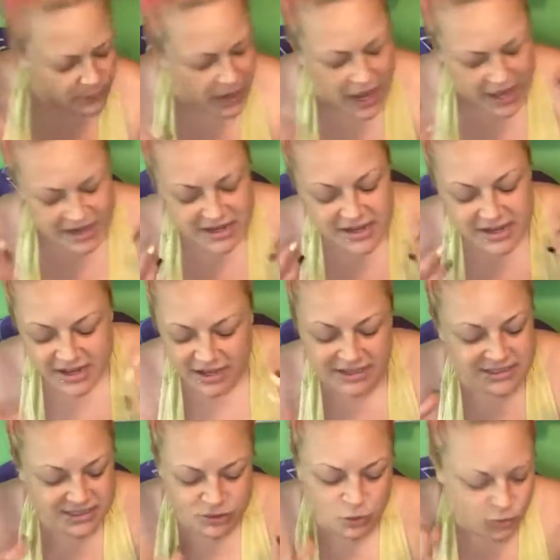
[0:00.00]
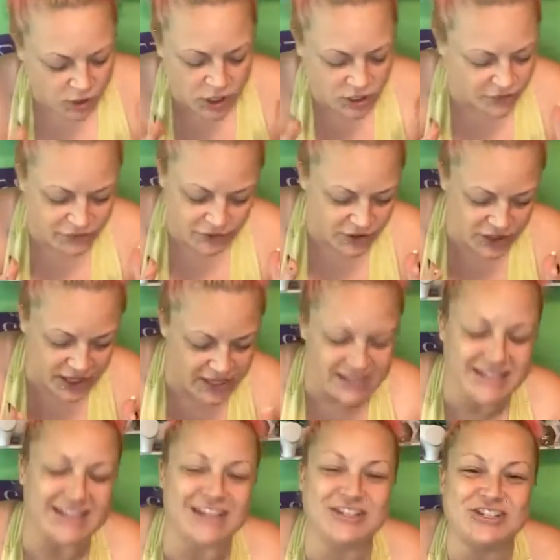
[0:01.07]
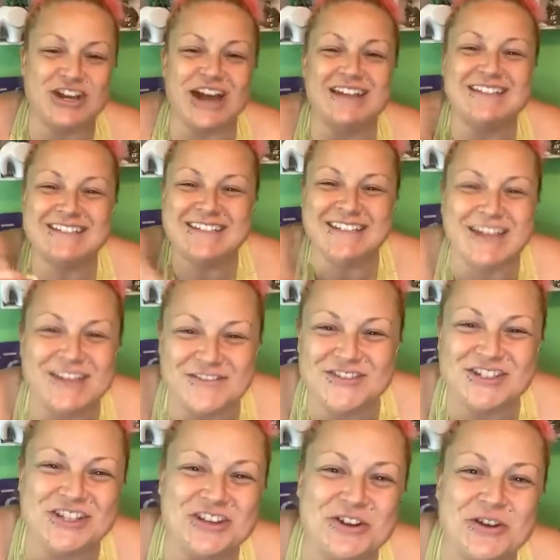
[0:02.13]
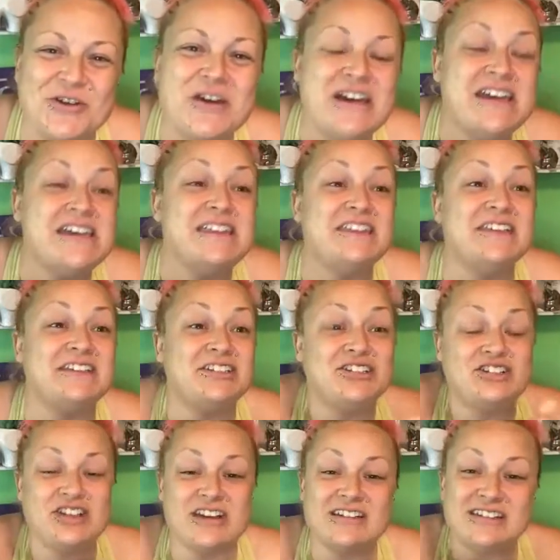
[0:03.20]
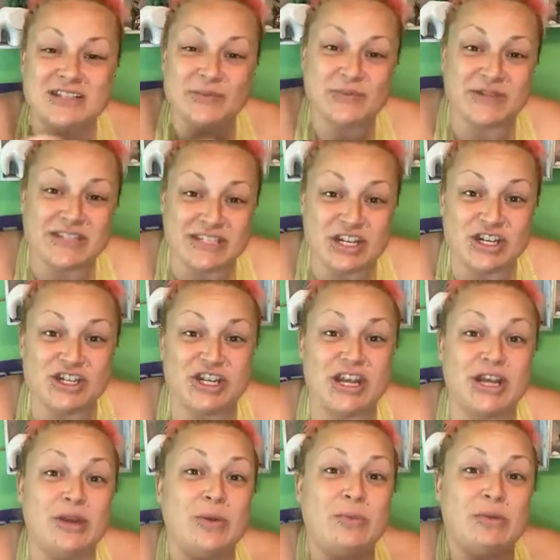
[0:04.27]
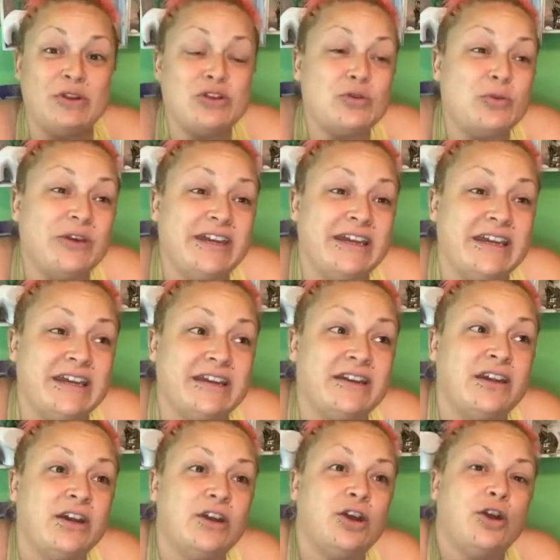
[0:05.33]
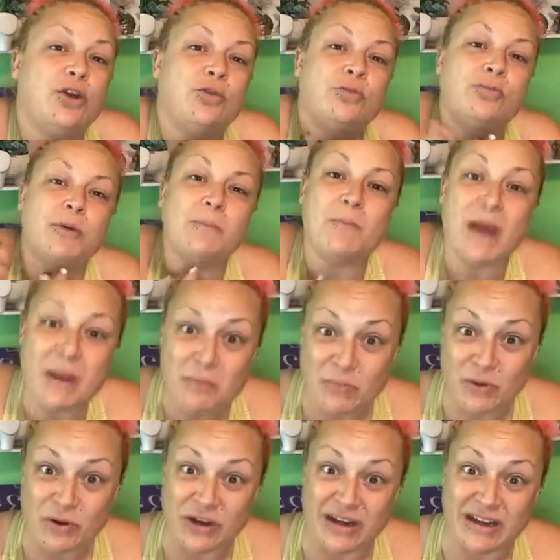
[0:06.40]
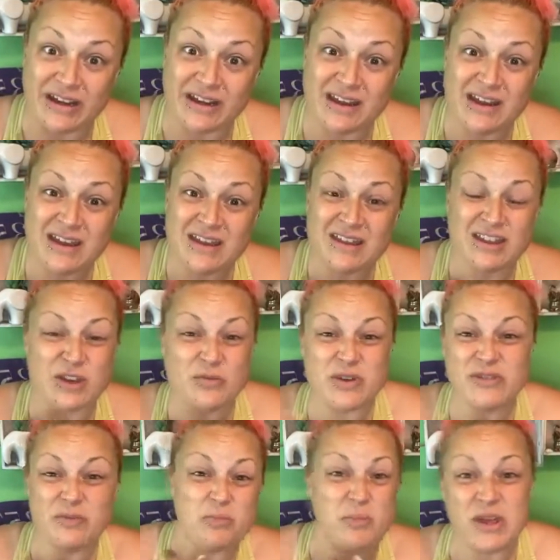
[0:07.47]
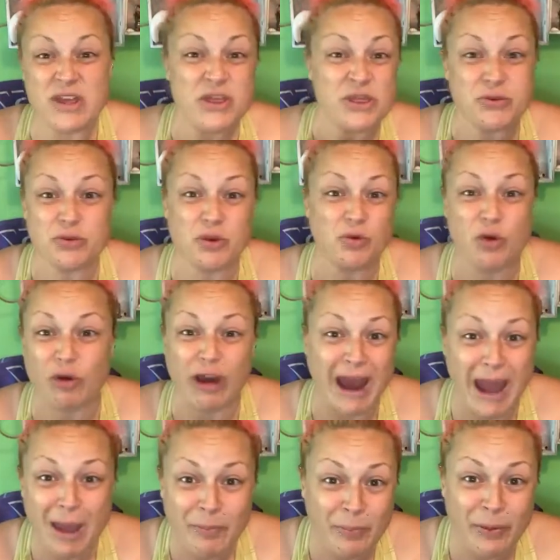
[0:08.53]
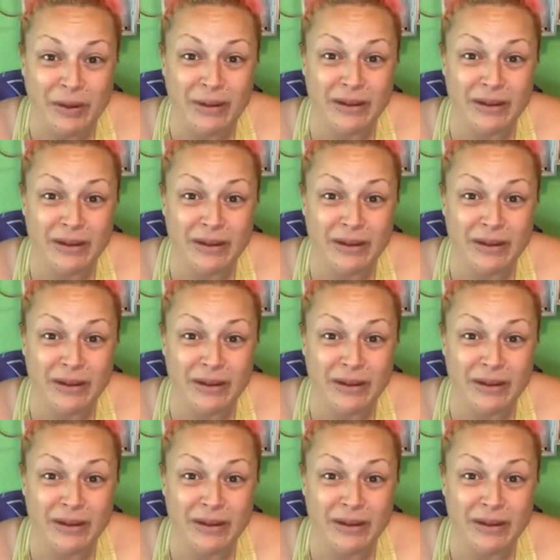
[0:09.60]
but it's the word for this. It just gives you this juxtaposition between remembering that we've been through crap,